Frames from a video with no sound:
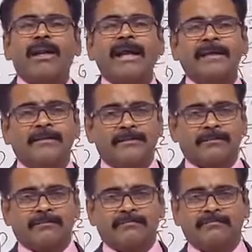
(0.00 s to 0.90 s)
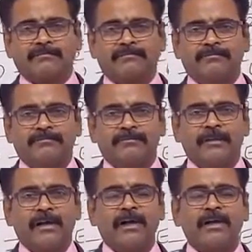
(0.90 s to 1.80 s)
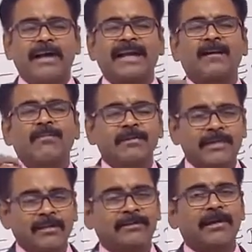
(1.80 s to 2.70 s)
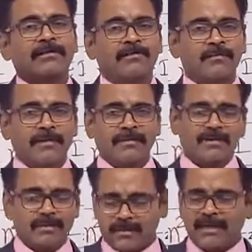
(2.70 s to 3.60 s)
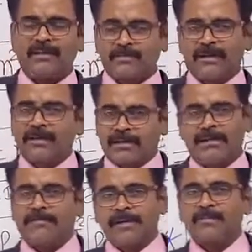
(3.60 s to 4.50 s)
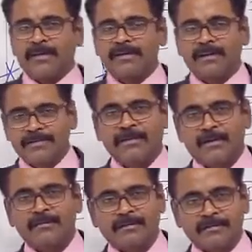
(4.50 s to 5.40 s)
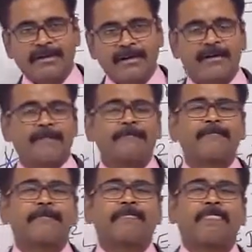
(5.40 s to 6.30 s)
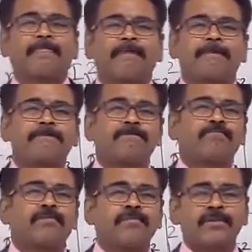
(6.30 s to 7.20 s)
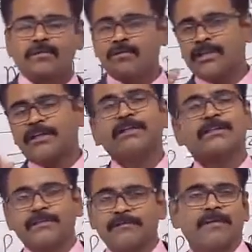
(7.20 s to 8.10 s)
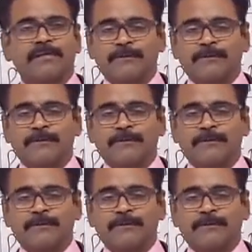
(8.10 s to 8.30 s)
length And I double strength also, man. That means I have to take different materials, obviously, right? Without changing stiffness.